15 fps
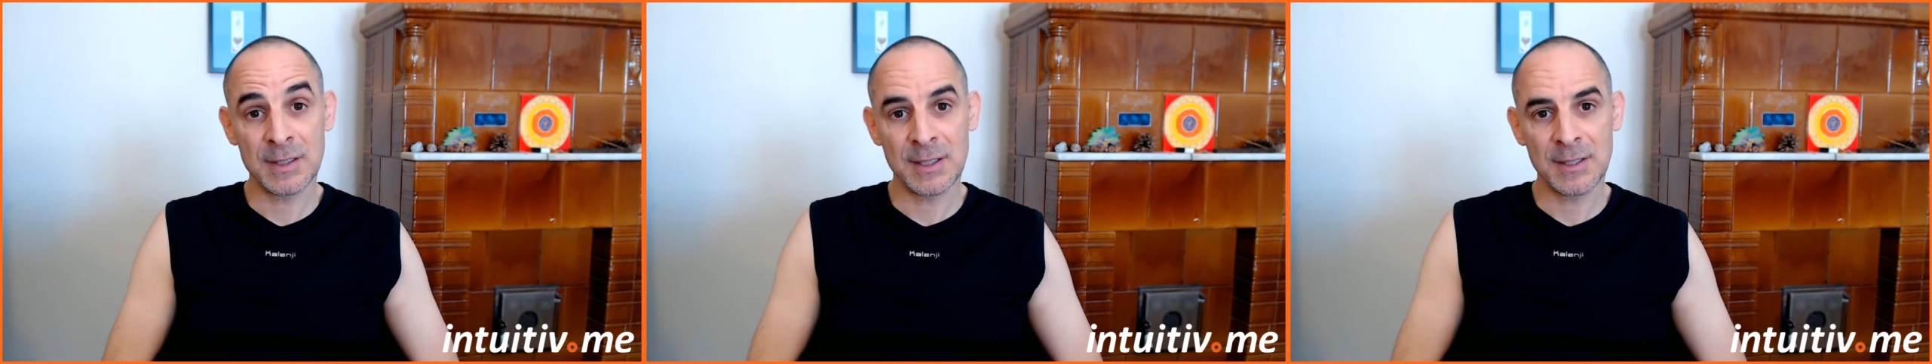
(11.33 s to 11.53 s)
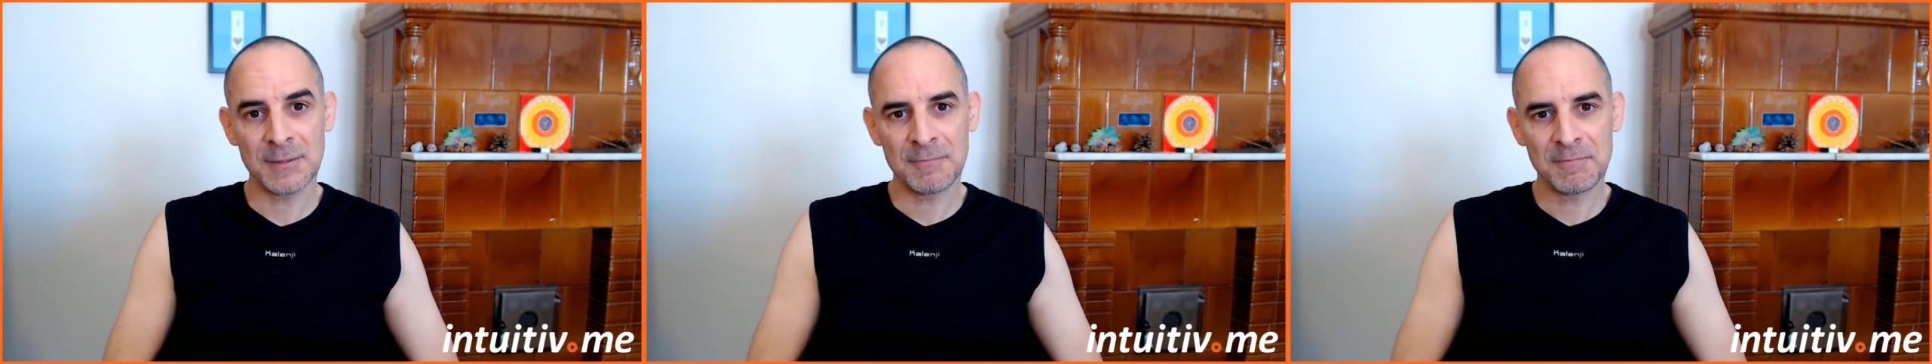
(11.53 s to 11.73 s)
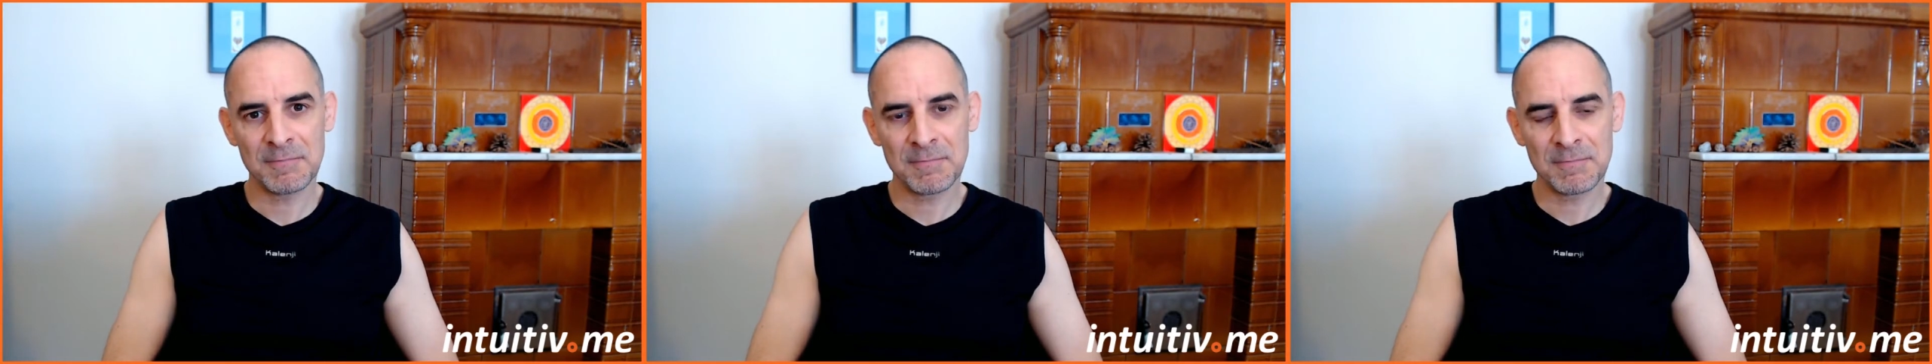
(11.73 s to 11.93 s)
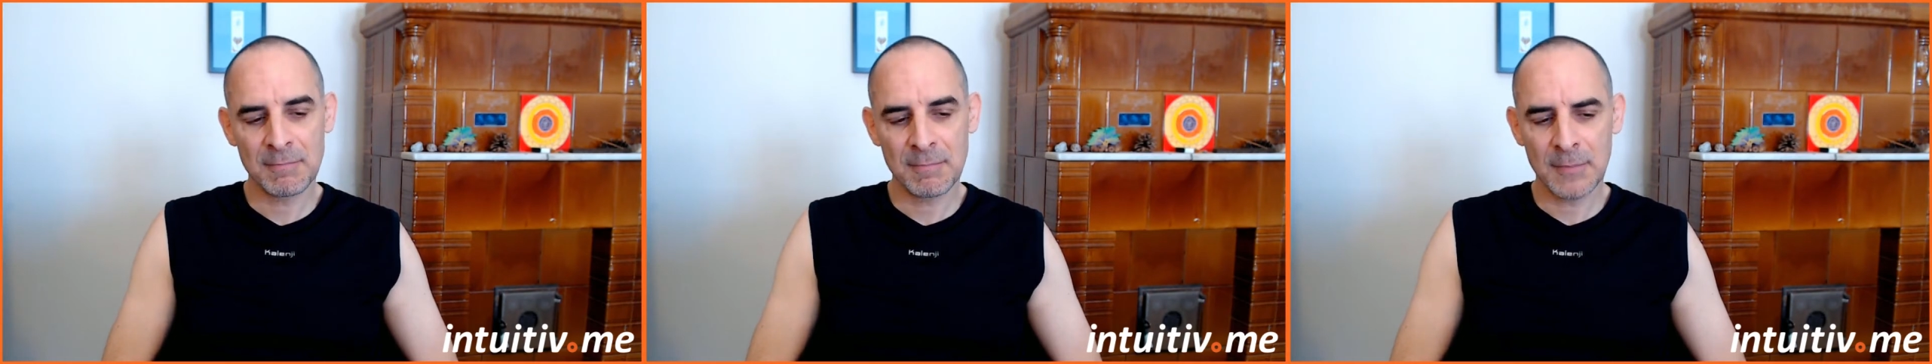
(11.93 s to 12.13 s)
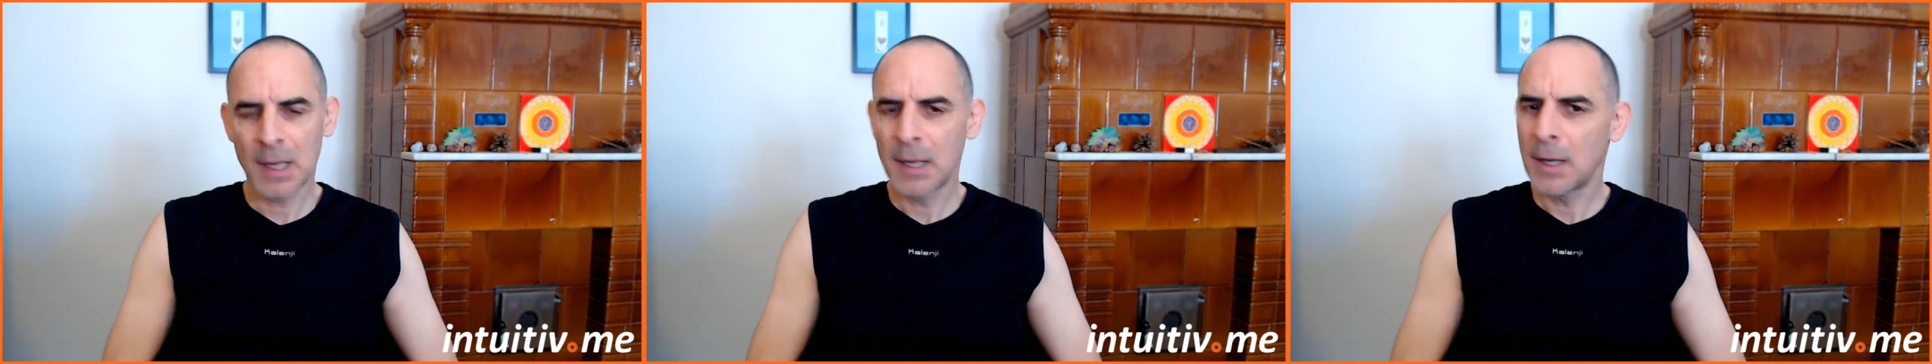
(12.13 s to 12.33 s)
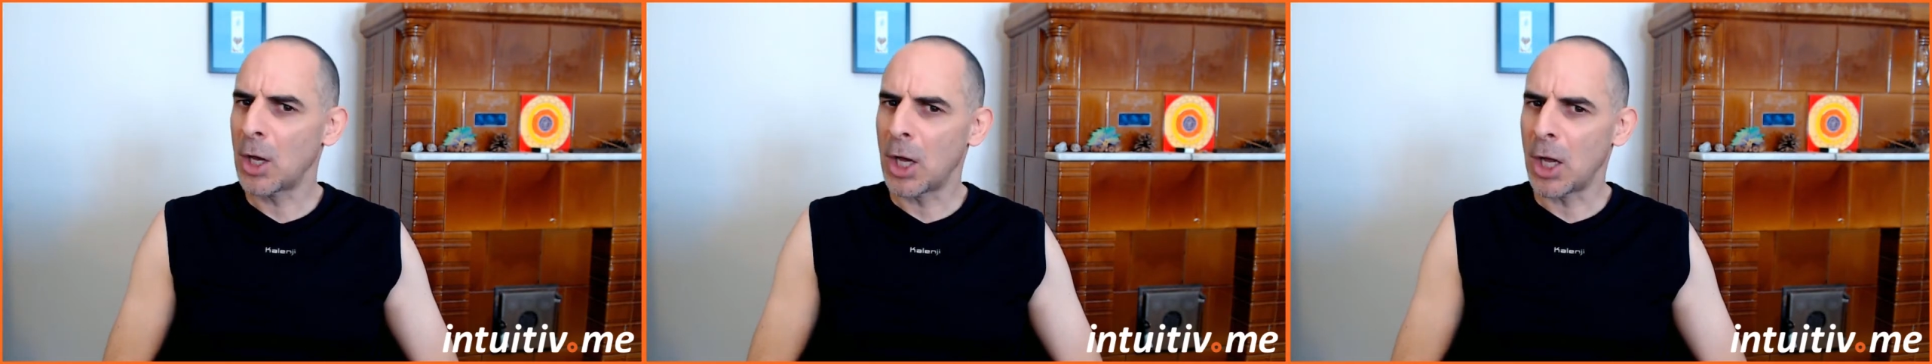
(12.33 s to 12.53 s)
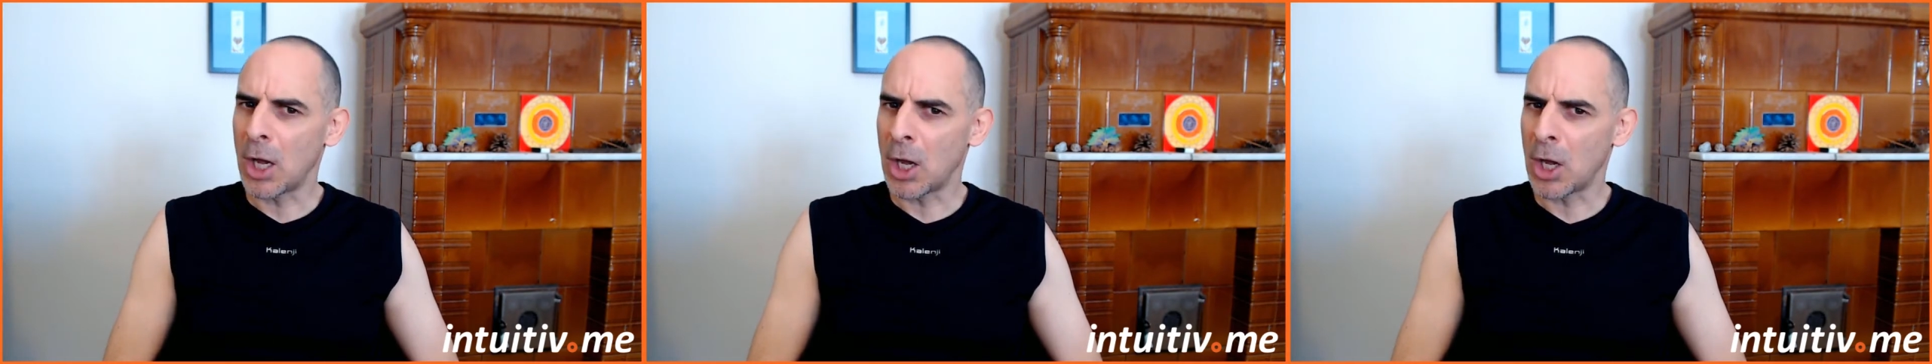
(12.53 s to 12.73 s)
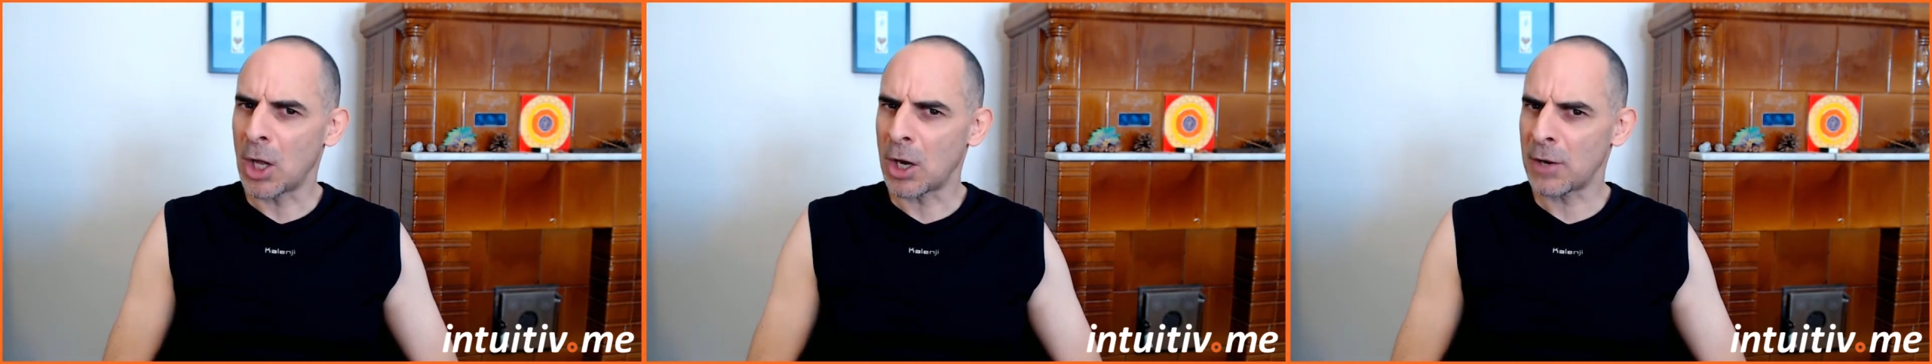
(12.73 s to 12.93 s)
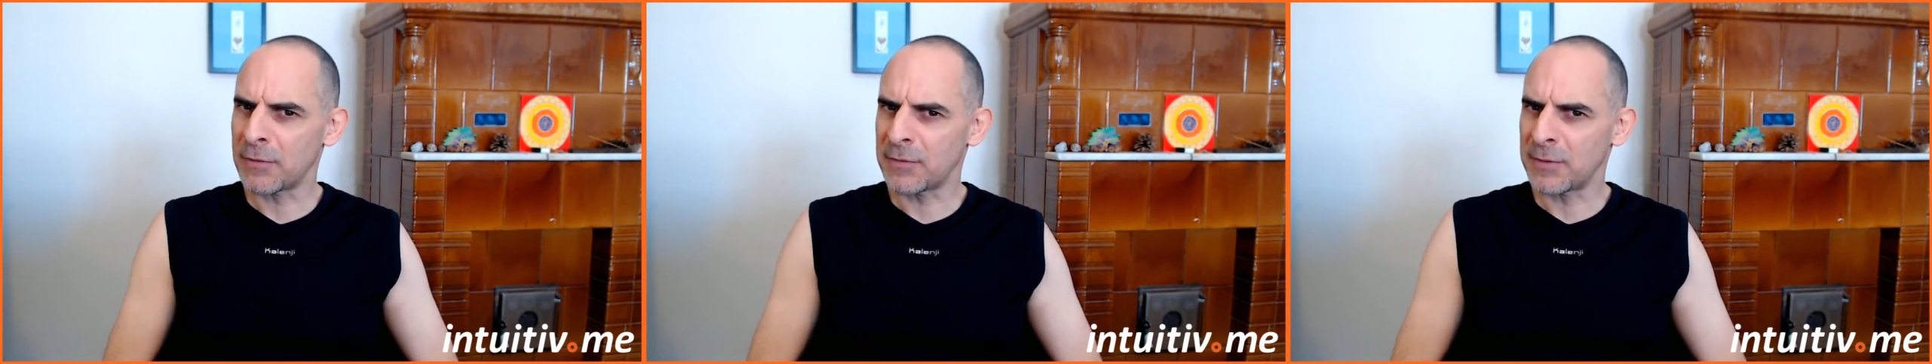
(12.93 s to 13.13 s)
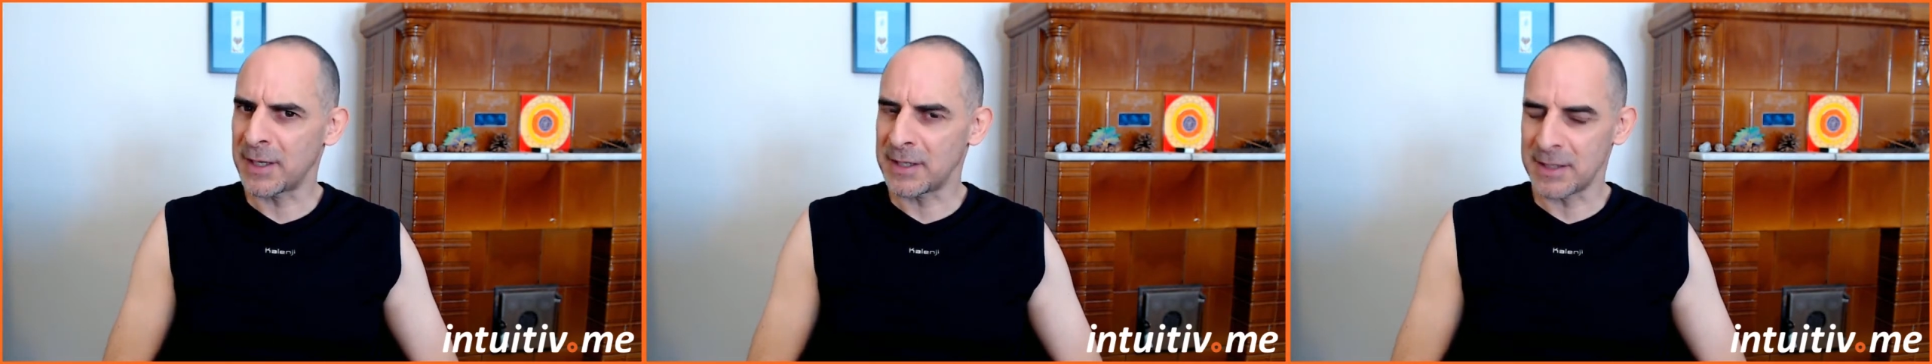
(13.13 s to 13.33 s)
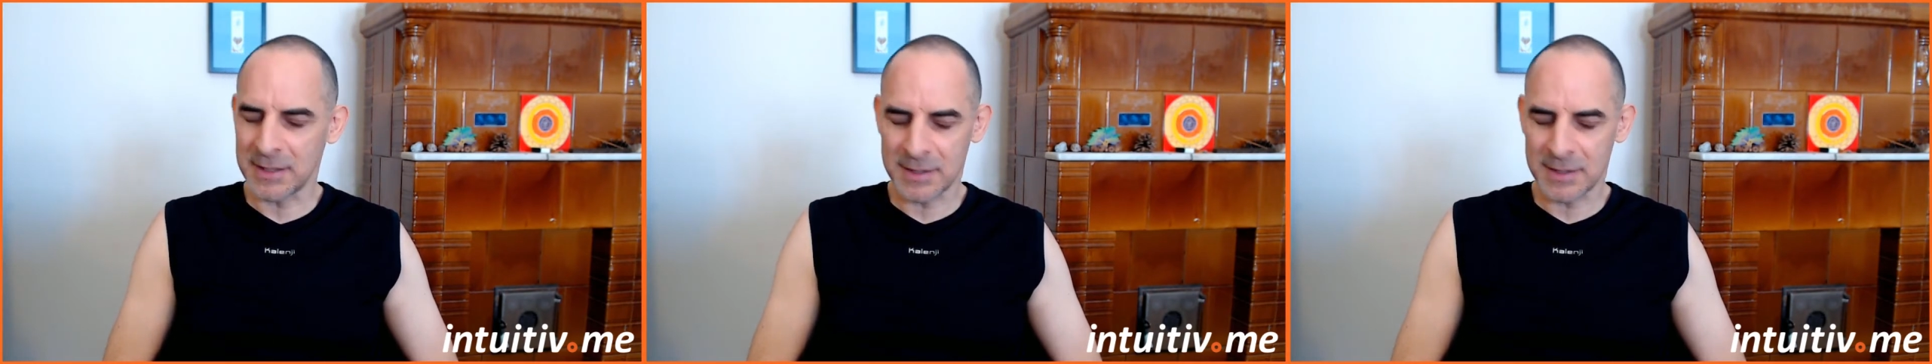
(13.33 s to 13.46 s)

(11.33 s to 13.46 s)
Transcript: A lot of 20s.